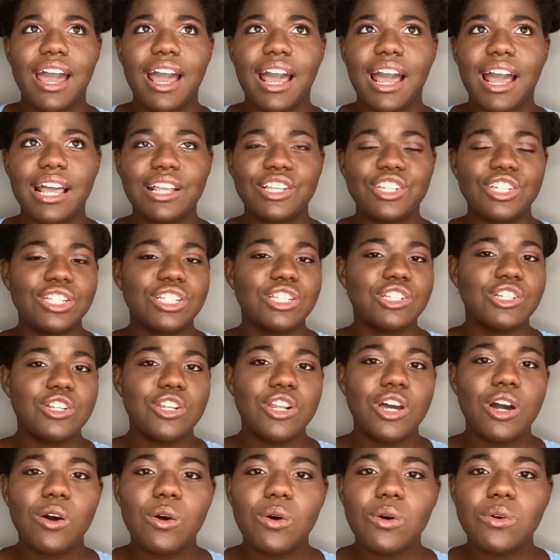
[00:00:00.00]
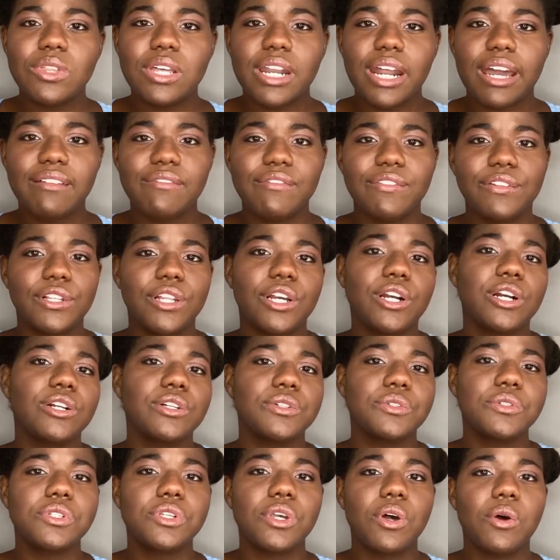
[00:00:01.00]
I just know that I've
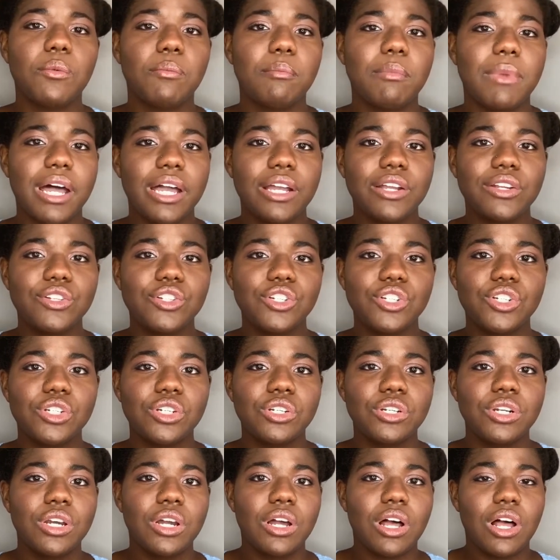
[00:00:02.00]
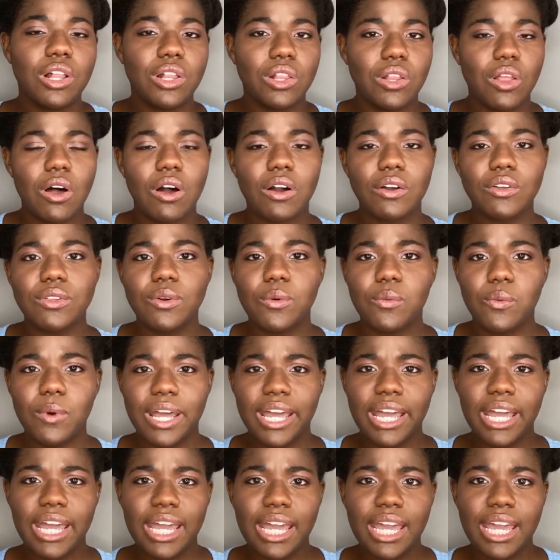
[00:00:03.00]
learned so much along the
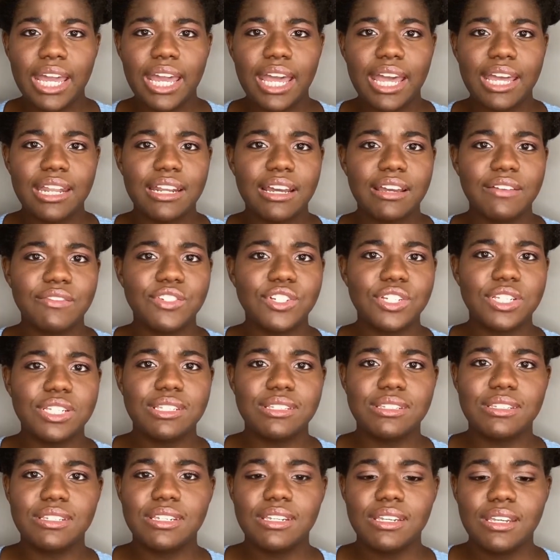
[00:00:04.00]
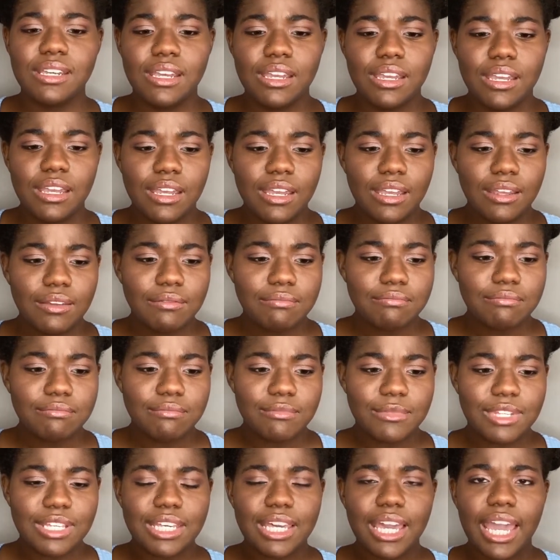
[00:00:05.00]
way, and I've just
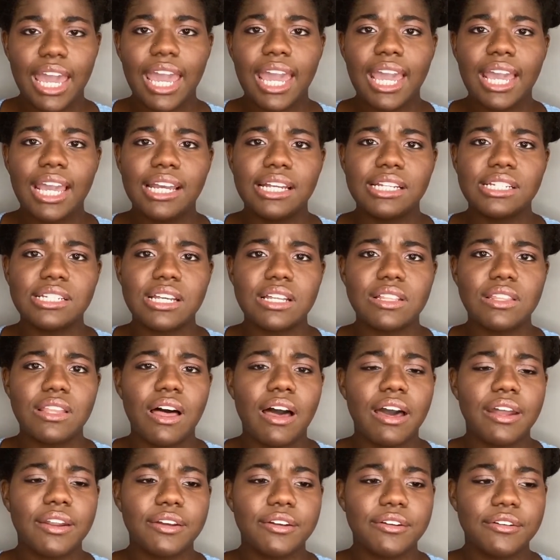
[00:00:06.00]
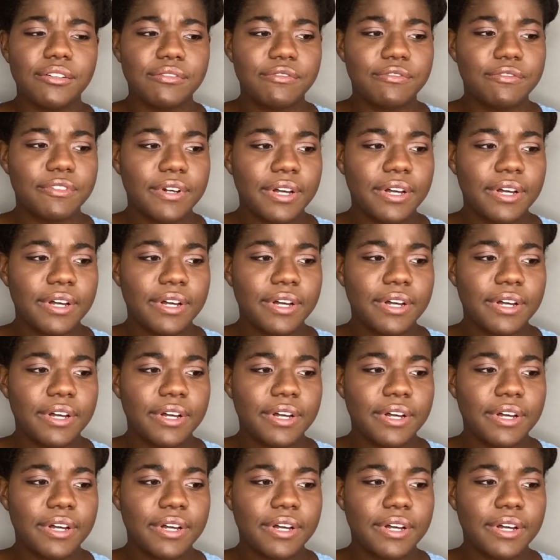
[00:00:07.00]
gained a lot of